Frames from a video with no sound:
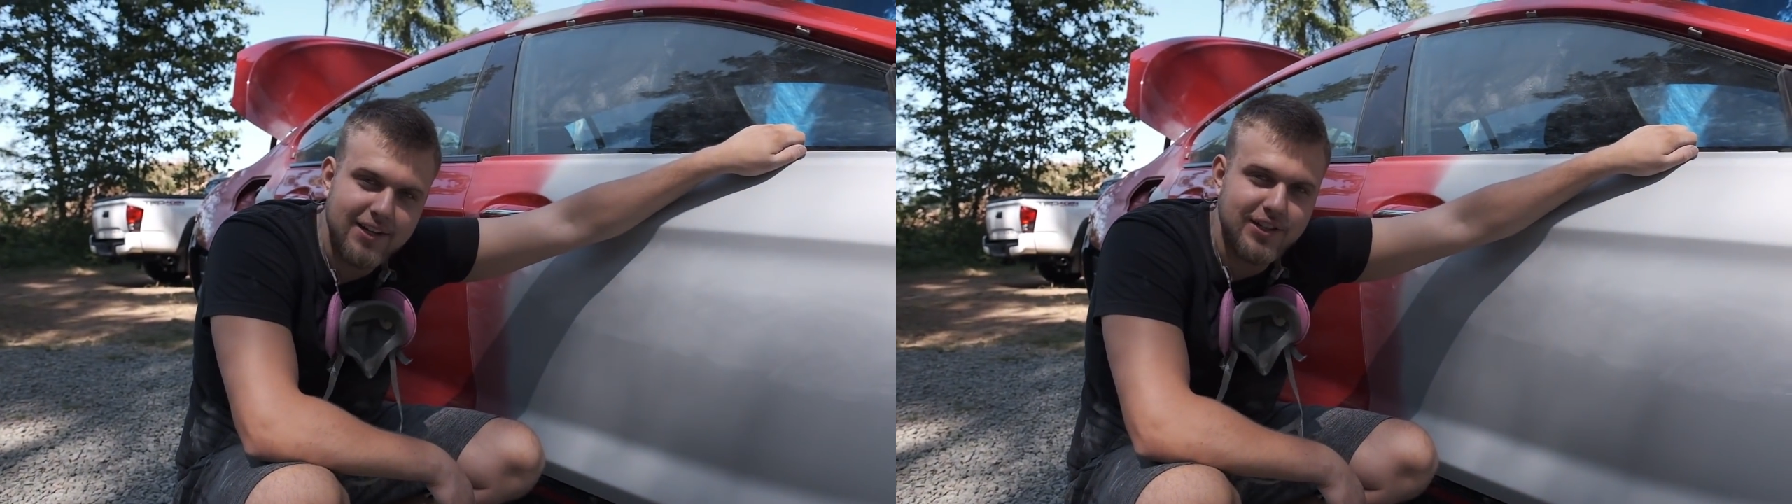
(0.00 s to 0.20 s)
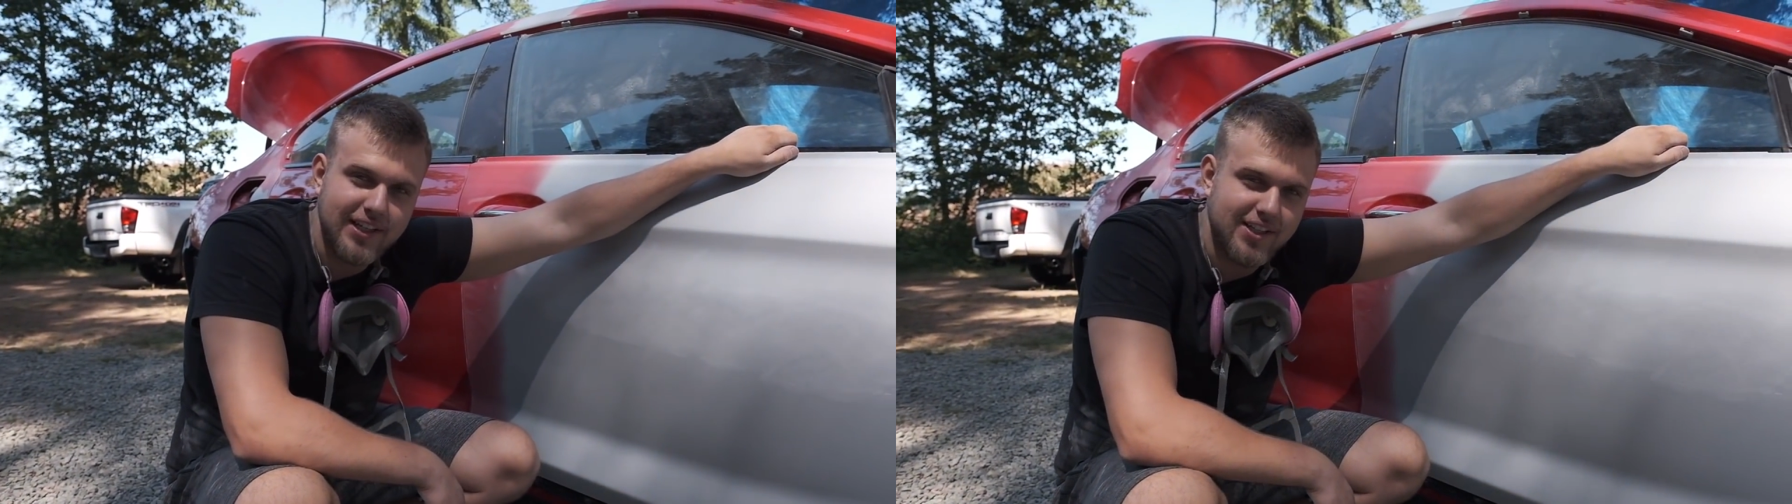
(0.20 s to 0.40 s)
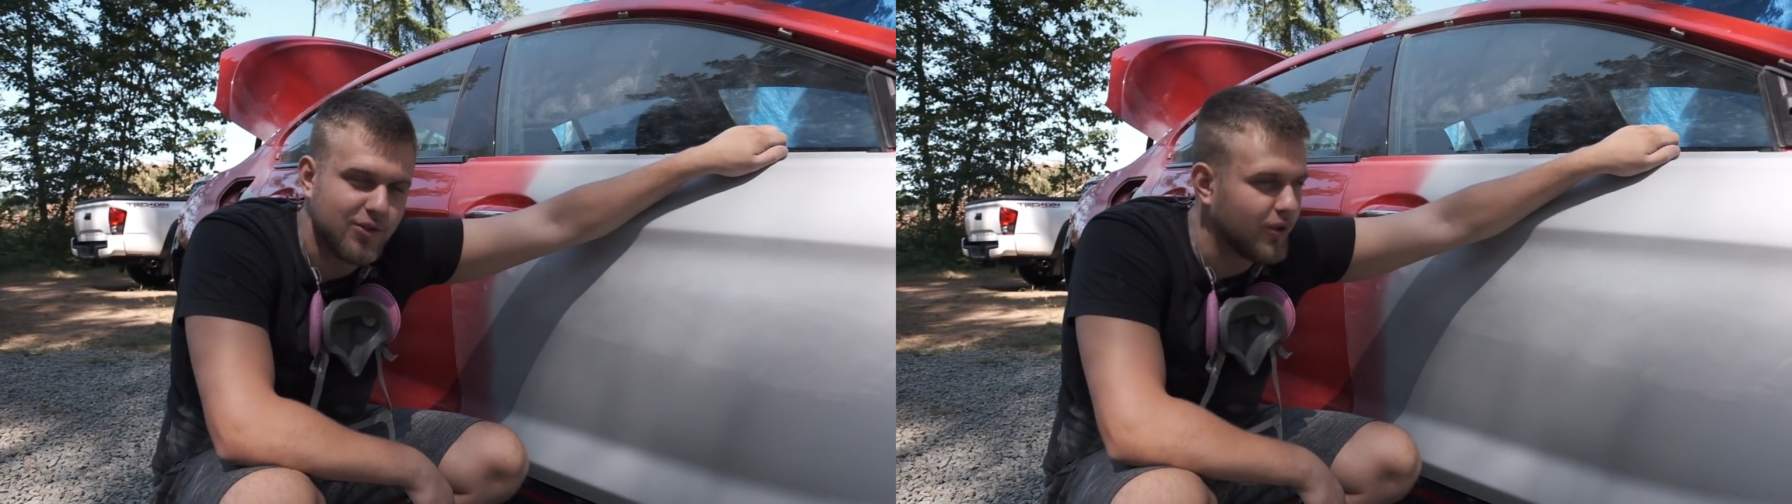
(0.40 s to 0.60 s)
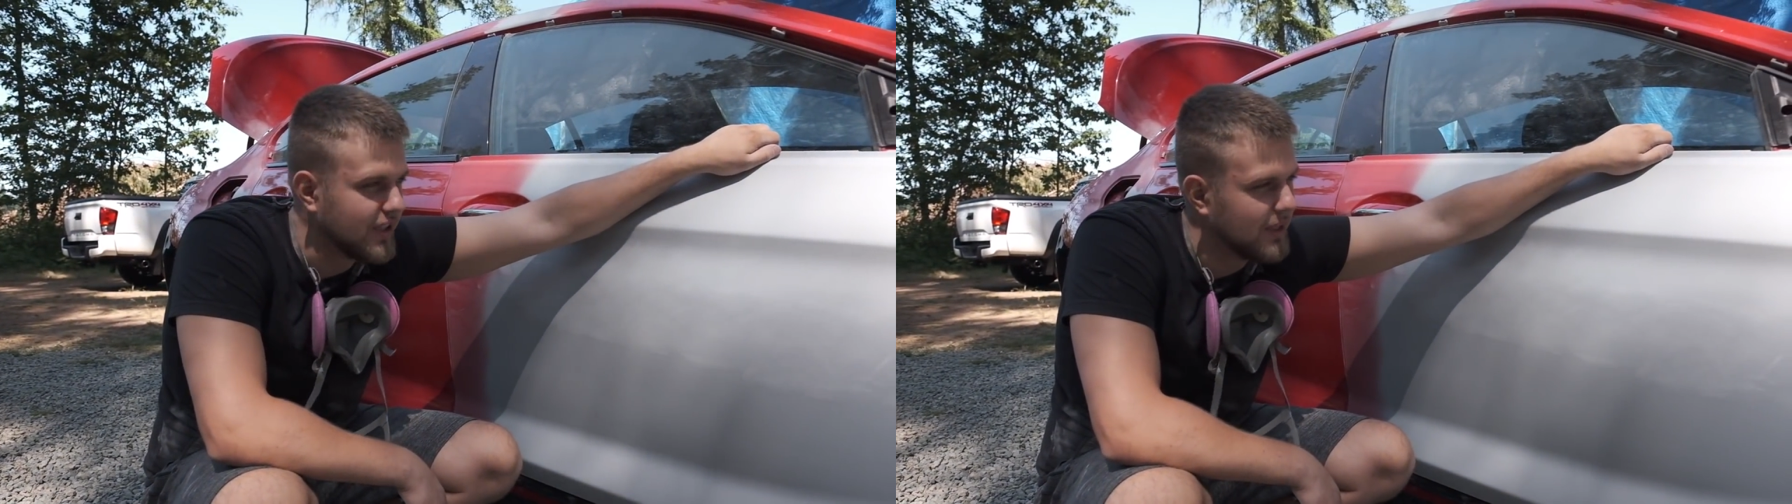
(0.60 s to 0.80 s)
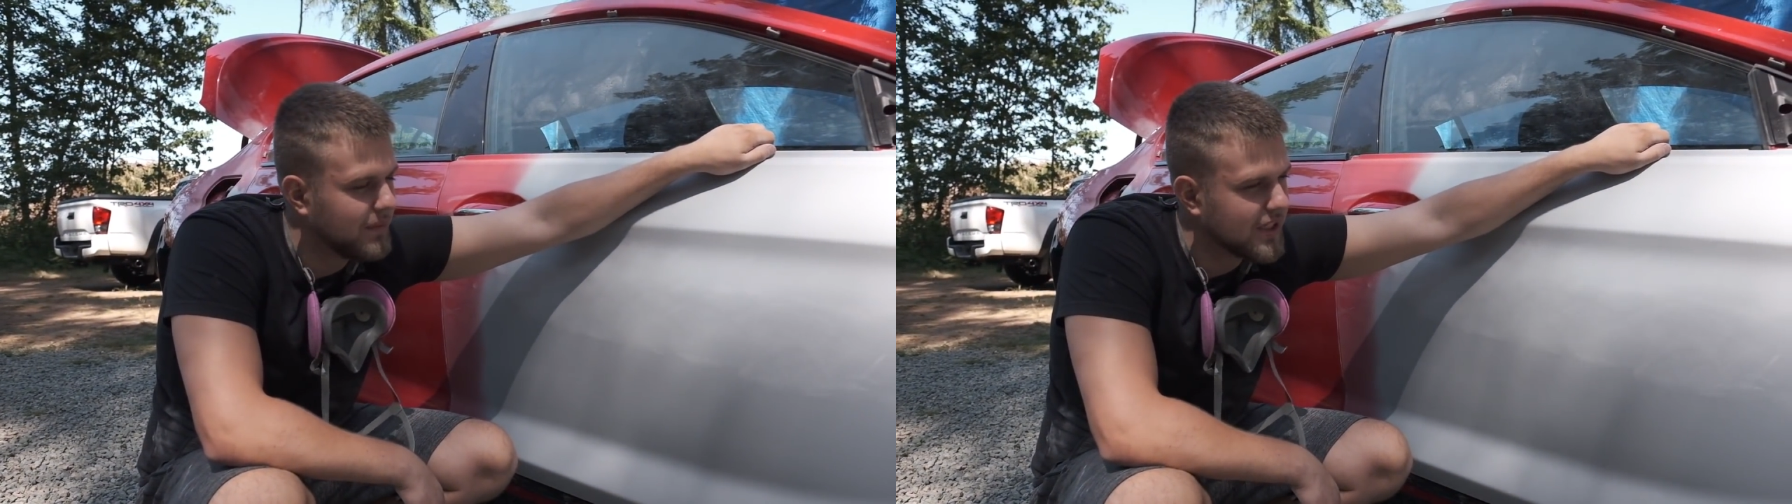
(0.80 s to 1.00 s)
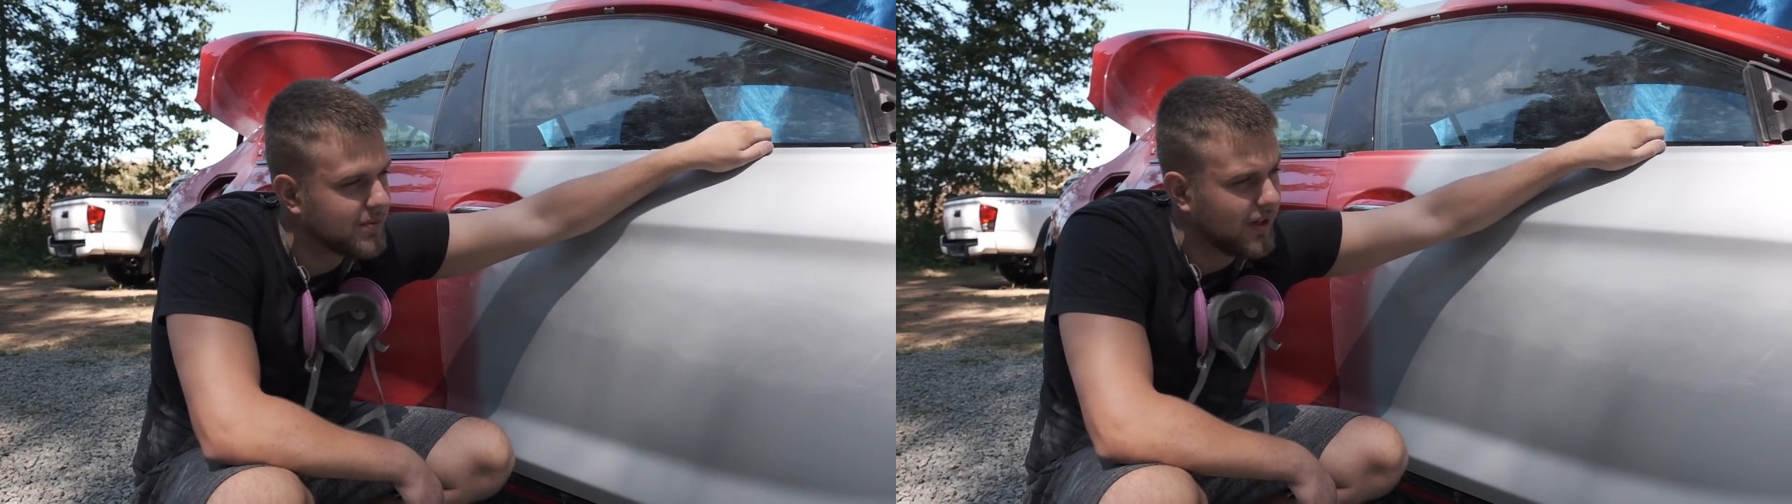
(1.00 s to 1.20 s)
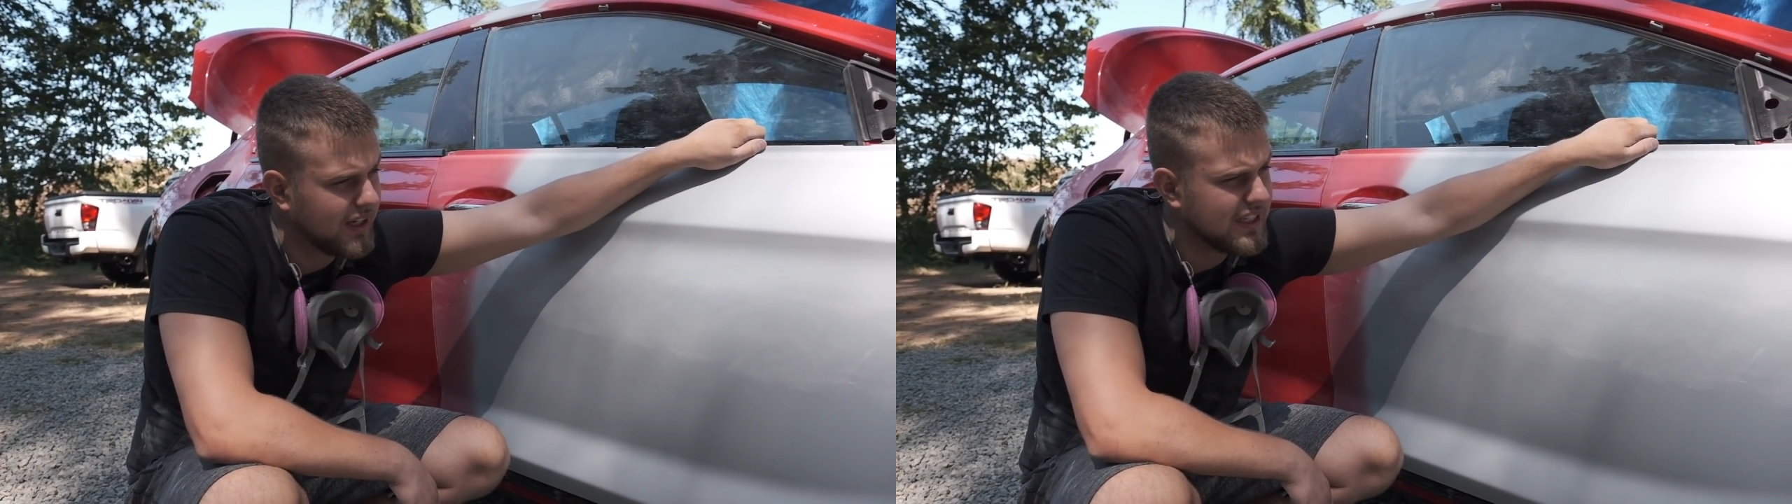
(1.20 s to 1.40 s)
to get this door done, but it's probably gonna